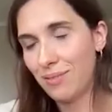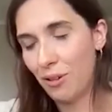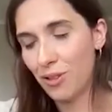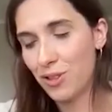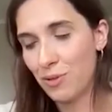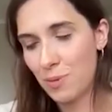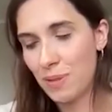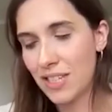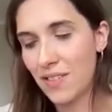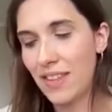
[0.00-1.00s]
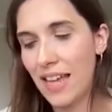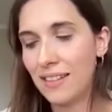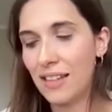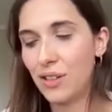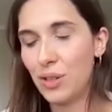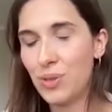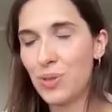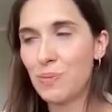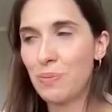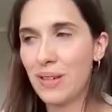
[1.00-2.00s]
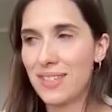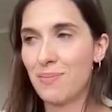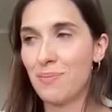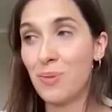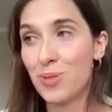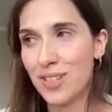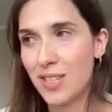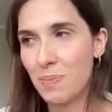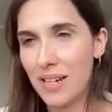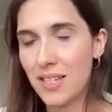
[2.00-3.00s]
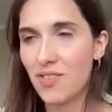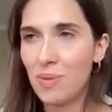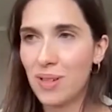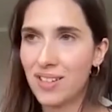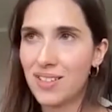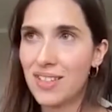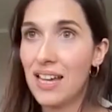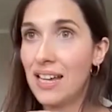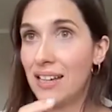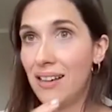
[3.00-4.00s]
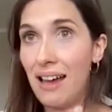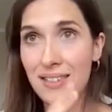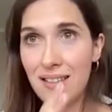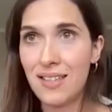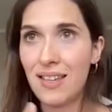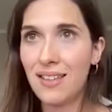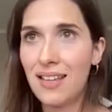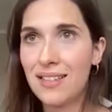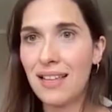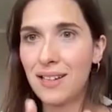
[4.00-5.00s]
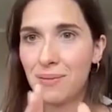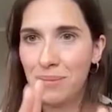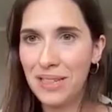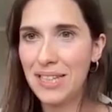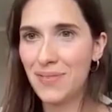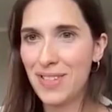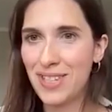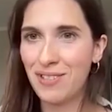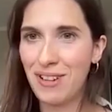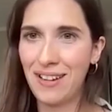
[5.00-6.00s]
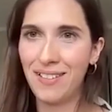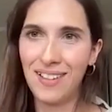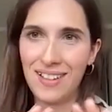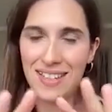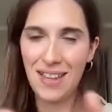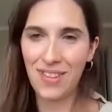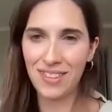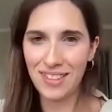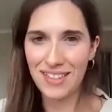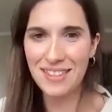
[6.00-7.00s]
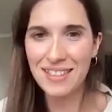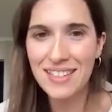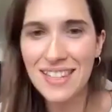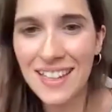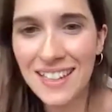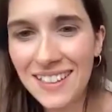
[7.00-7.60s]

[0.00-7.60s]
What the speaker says: also is because of that YouTube is most expensive, because as I said, it's like a mini TV screen, saving the distance.